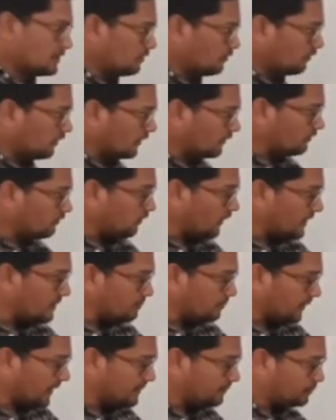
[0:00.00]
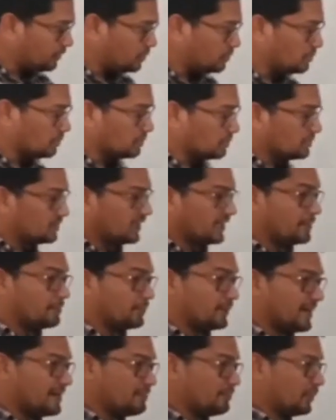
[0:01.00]
From 5' to 3'
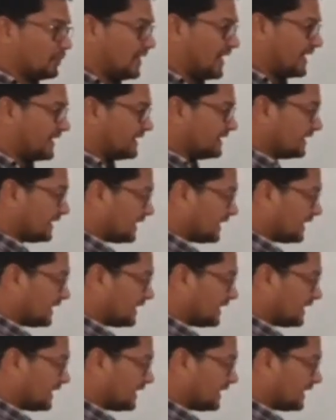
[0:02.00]
polarity.